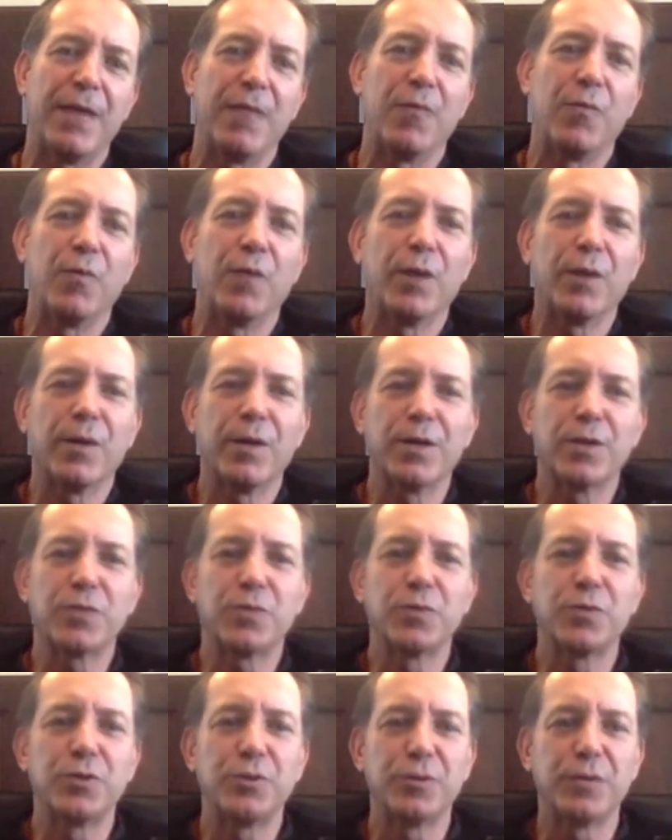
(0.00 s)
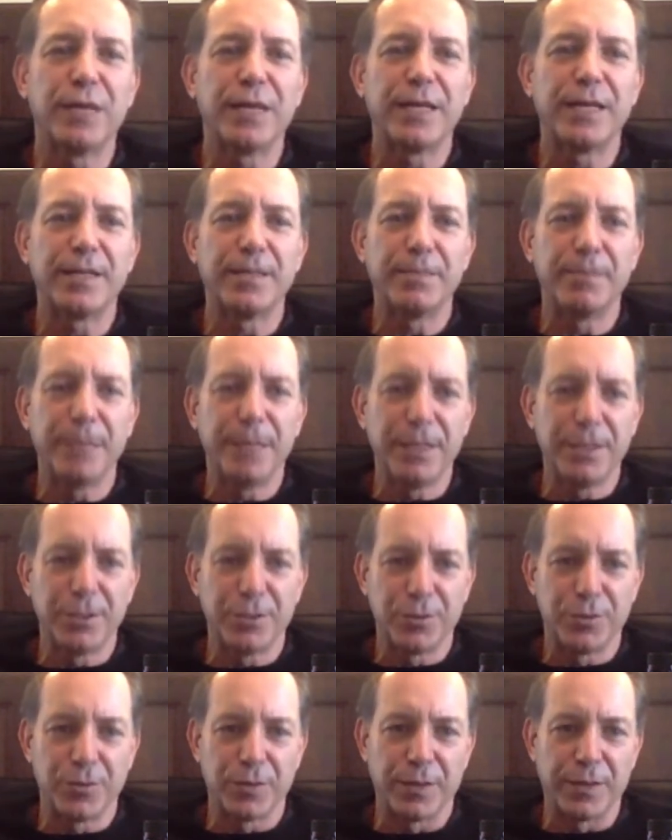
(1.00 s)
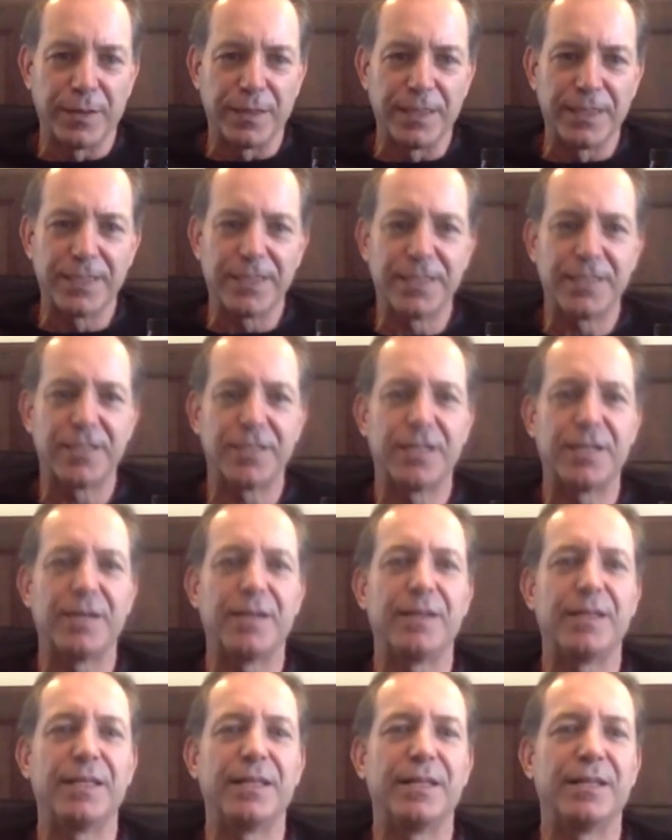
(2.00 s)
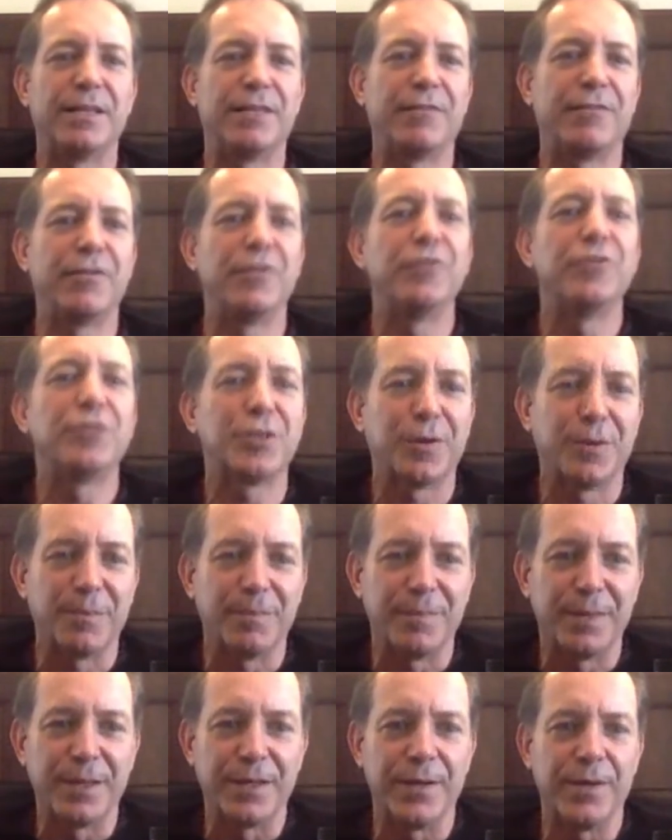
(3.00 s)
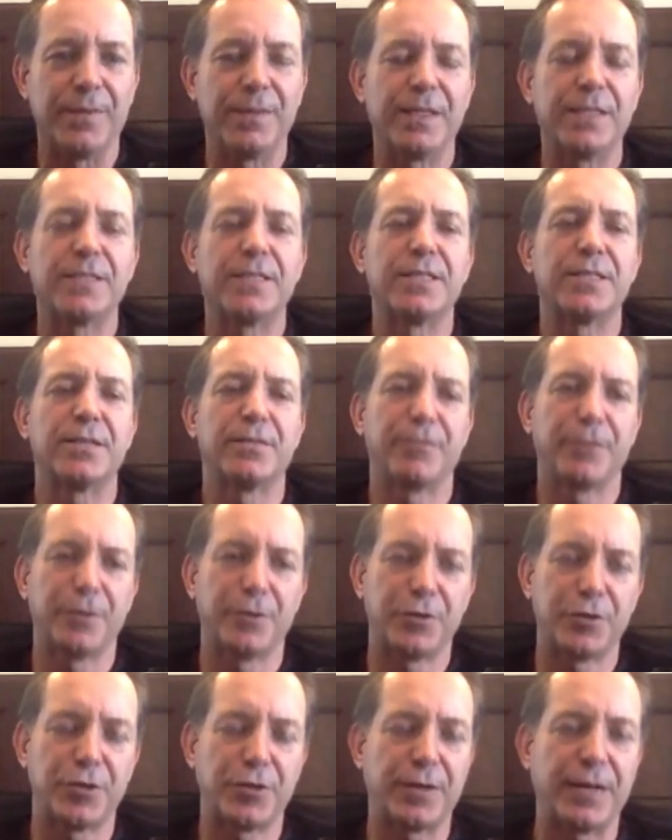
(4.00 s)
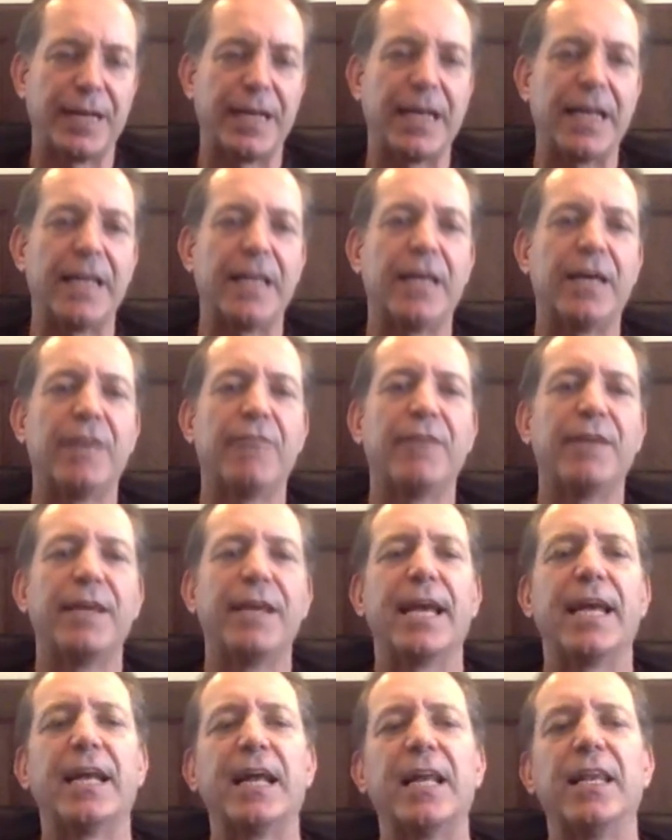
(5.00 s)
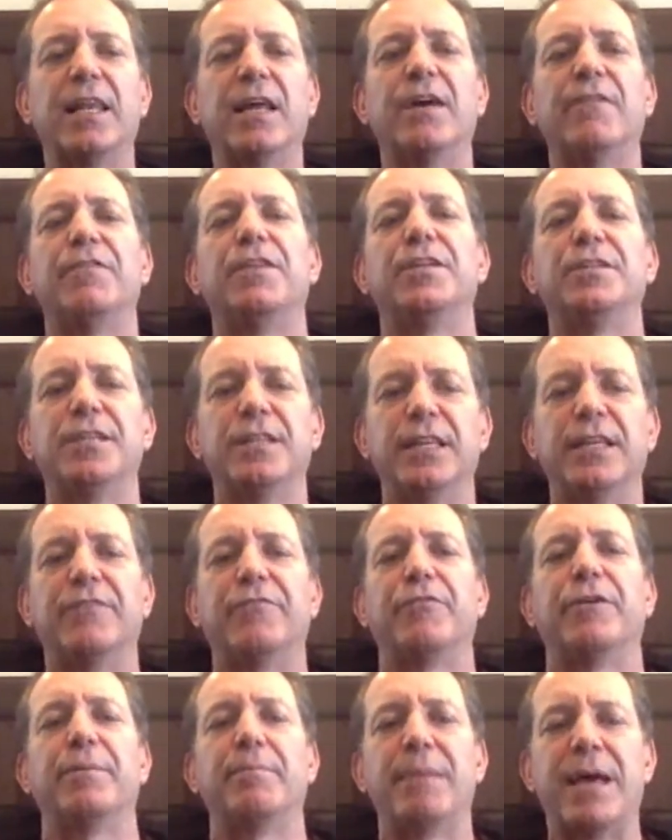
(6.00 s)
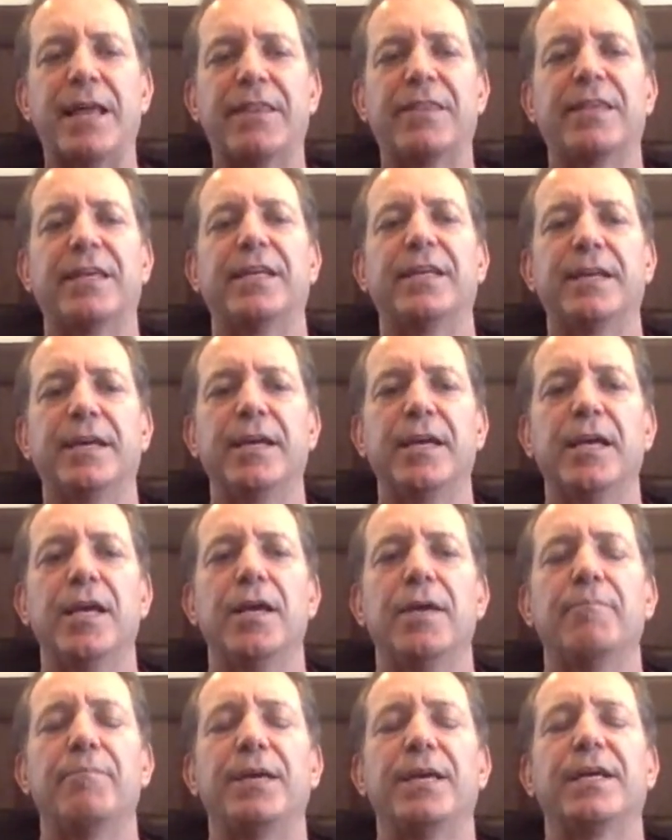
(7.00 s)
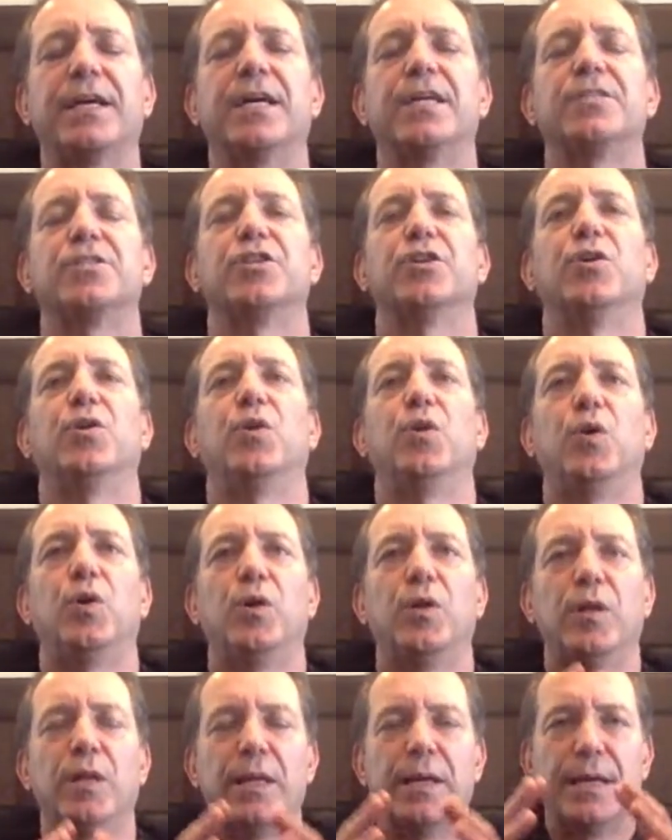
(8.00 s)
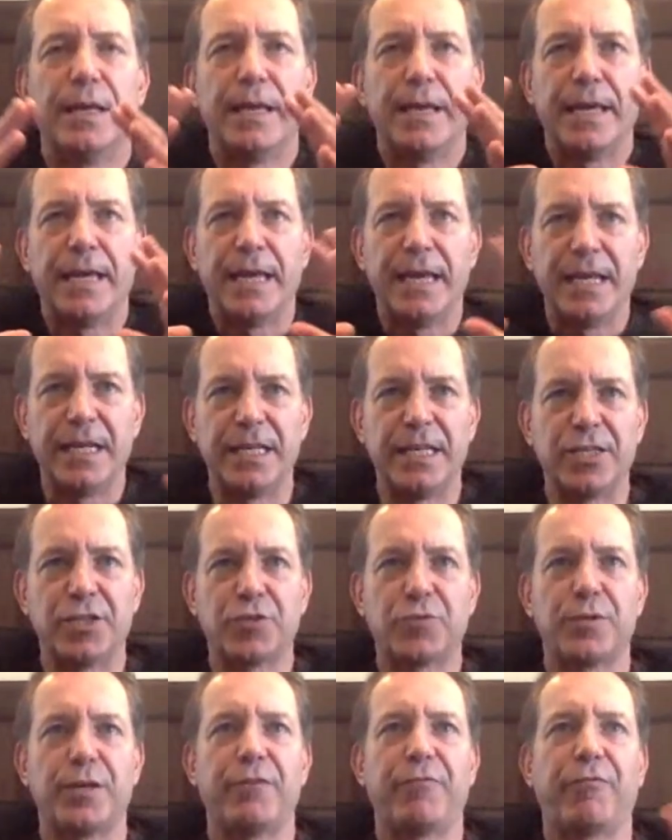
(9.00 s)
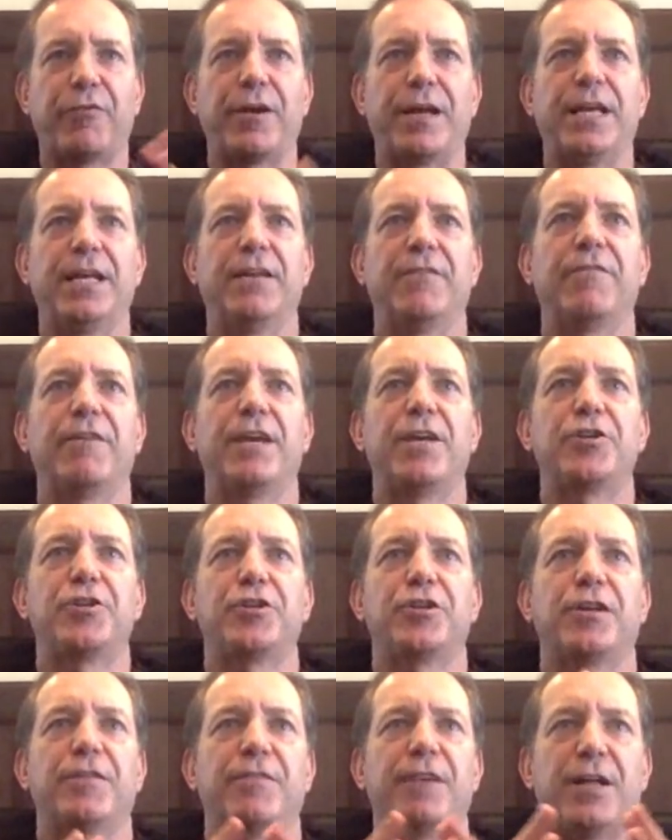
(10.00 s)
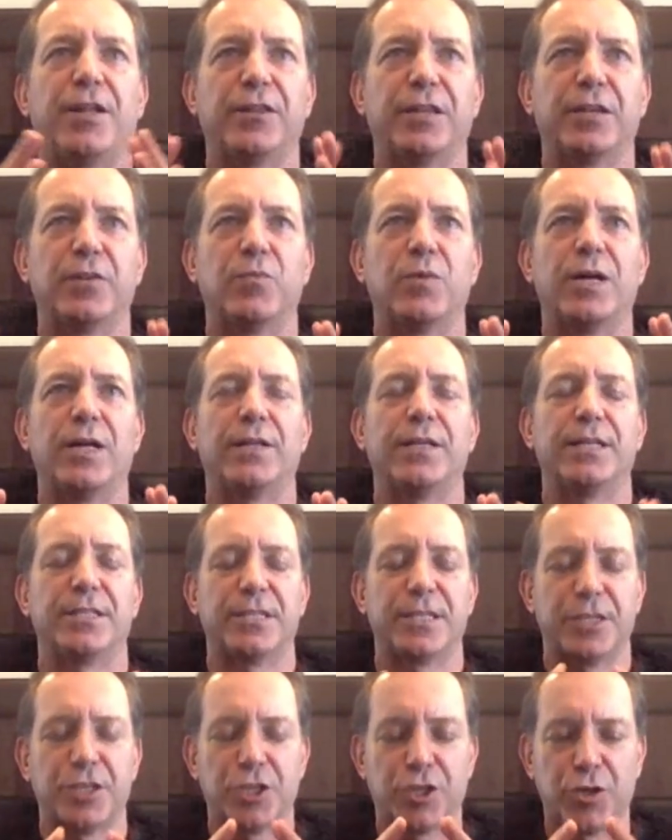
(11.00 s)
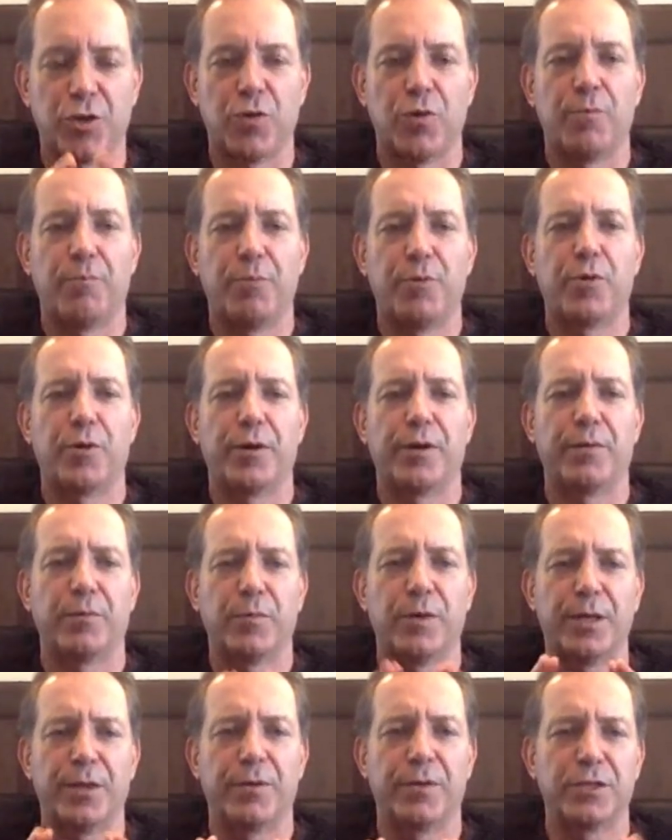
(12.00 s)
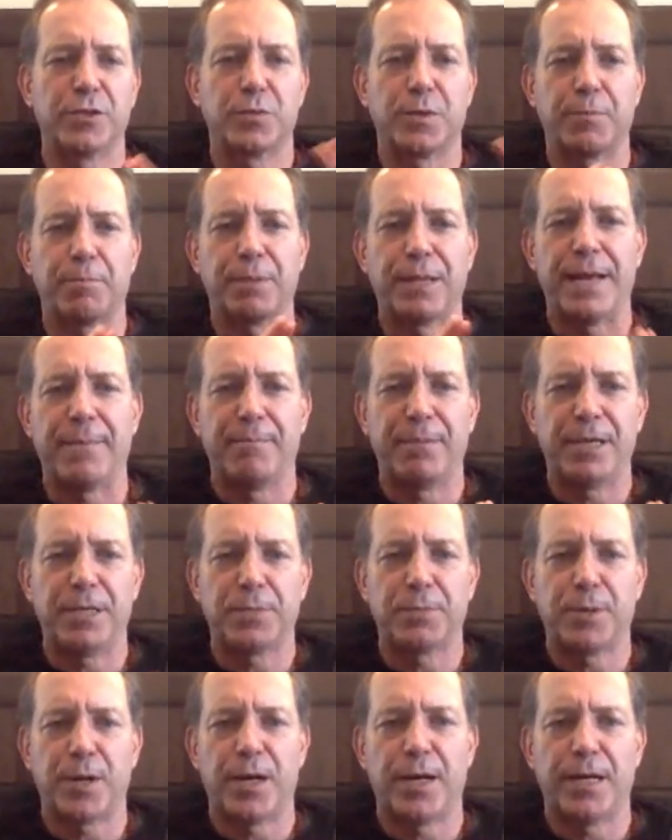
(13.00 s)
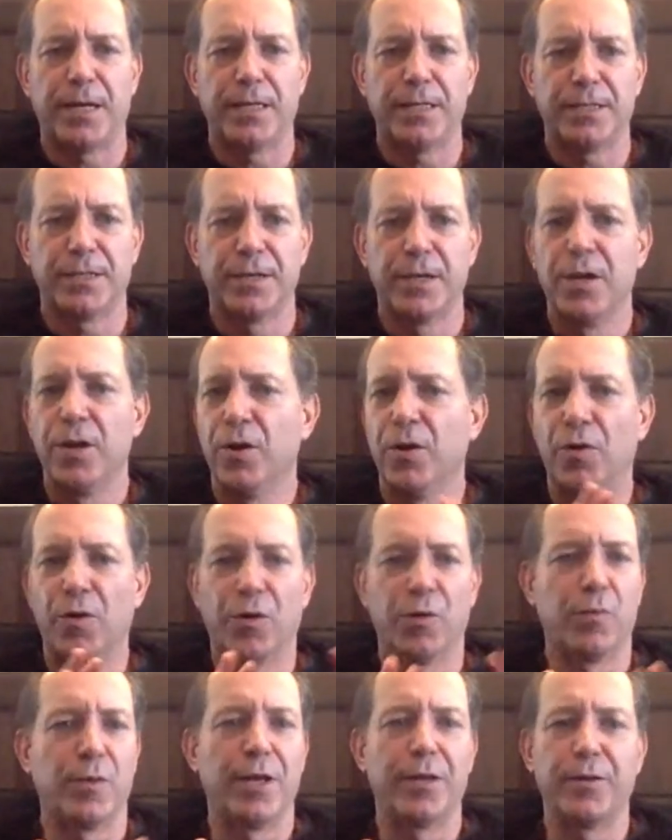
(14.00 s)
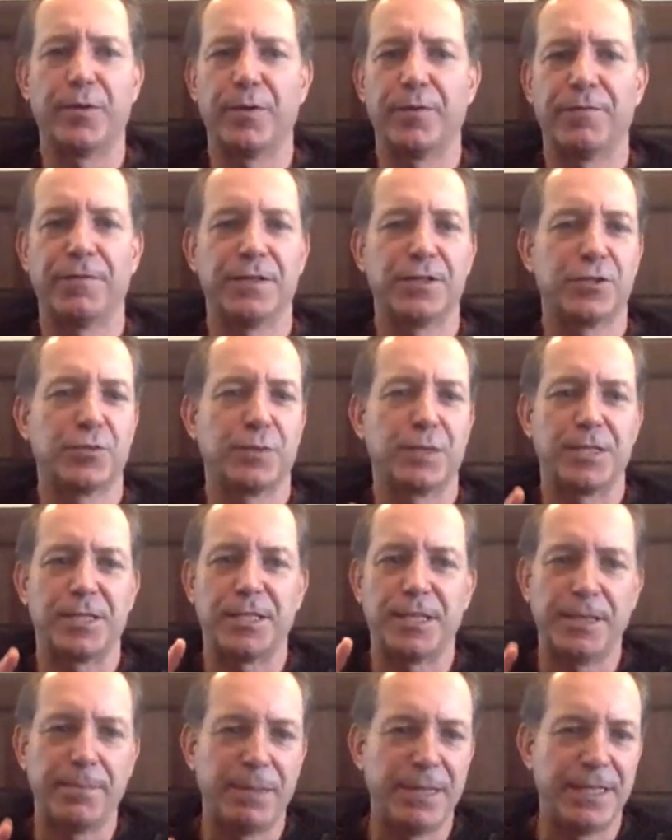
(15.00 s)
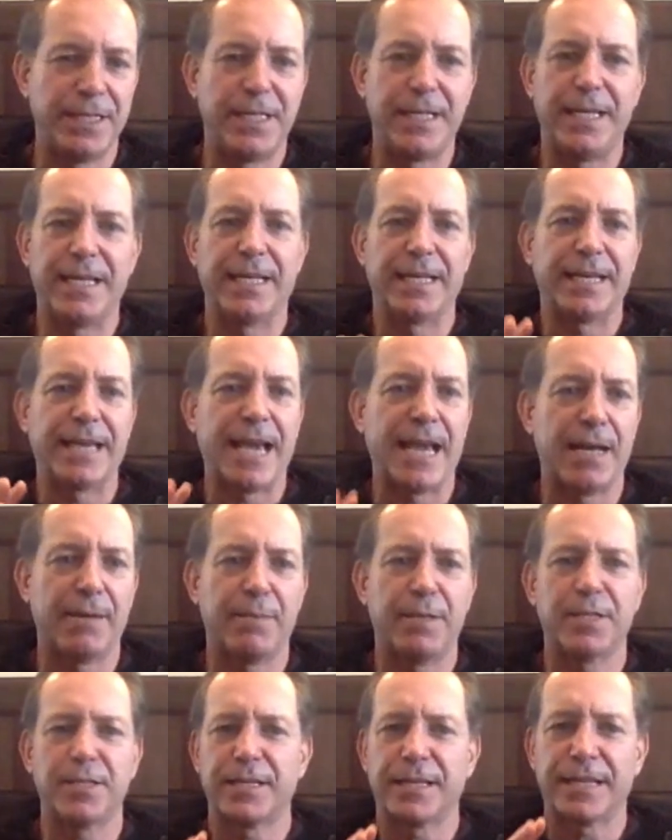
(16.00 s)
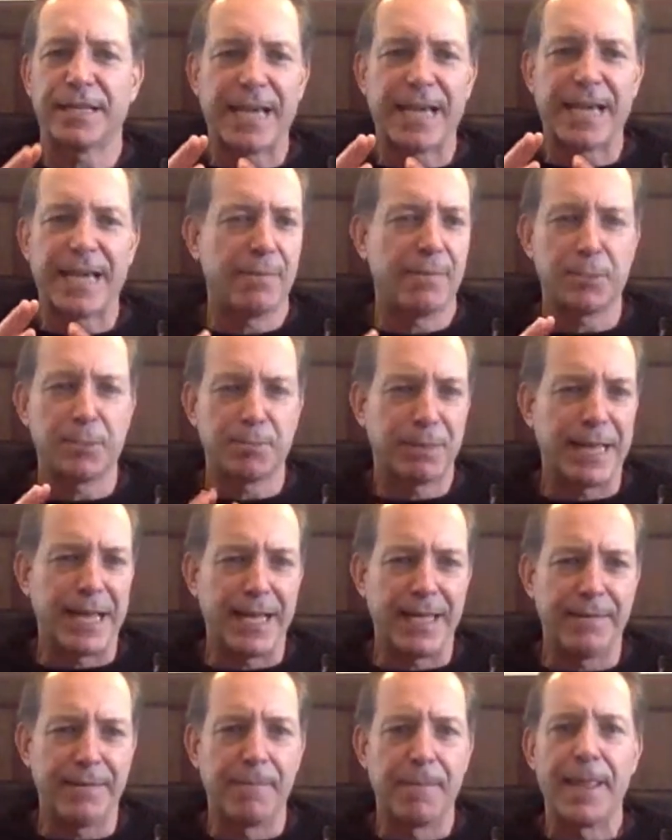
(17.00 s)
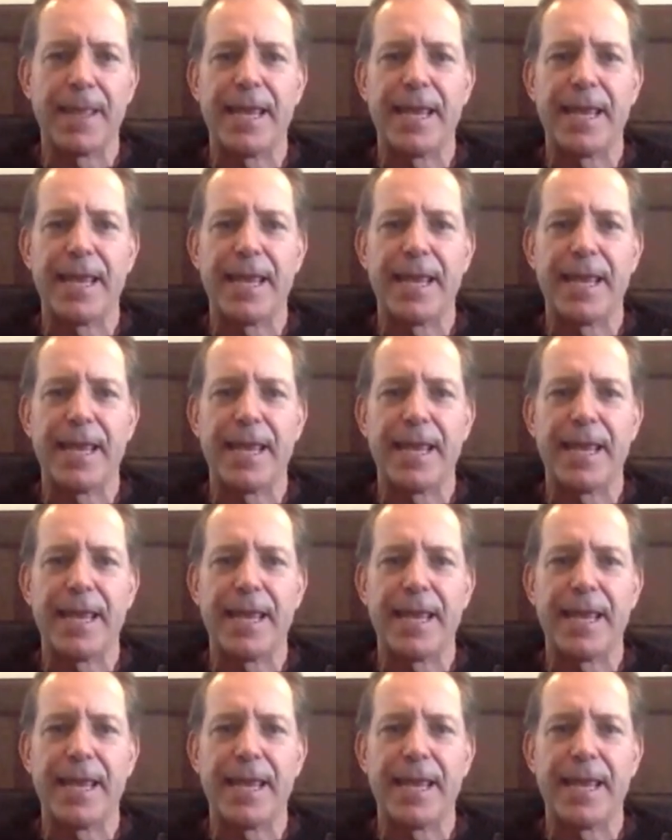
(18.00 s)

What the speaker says: Where else would you like to be, Stuart? This is the future. You know, this is the future. And I love the delivery method because the whole industry for innovation of health and wellness is so important, whether it's with plant-based products or whether if it's with CBD and cannabis, the cannabis plant.